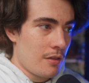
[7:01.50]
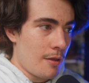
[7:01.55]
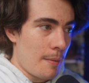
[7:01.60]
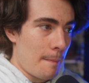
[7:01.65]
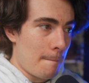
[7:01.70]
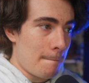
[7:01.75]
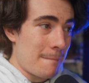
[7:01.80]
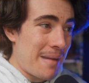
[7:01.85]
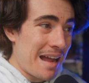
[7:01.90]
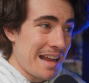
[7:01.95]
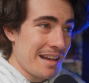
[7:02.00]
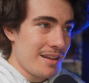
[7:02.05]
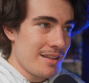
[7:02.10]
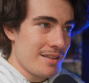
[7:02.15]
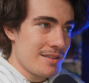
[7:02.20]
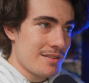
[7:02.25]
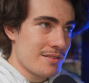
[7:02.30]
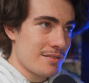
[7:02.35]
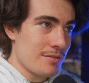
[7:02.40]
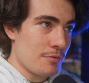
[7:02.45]

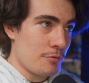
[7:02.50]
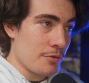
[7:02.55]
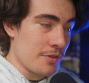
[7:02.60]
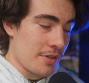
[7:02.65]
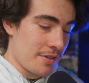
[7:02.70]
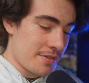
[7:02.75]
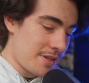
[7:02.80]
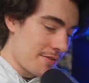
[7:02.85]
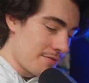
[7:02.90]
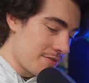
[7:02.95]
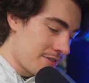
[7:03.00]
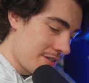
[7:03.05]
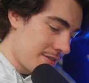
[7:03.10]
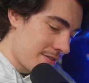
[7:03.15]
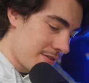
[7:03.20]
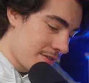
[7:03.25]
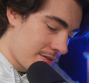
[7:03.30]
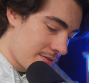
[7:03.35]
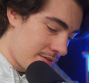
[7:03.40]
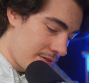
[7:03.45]
minus, what was it,
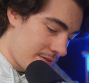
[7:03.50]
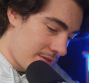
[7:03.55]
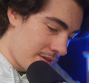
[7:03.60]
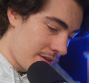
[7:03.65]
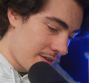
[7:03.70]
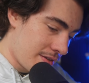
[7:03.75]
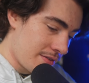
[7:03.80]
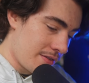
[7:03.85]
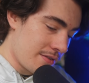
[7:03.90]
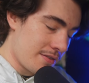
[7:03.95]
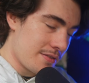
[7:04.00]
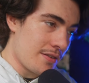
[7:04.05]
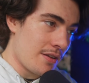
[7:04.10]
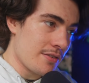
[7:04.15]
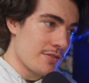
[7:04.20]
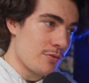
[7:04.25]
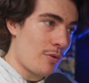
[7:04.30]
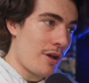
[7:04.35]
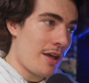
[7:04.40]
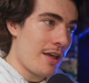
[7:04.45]
1766? This is
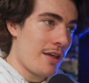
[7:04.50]
also why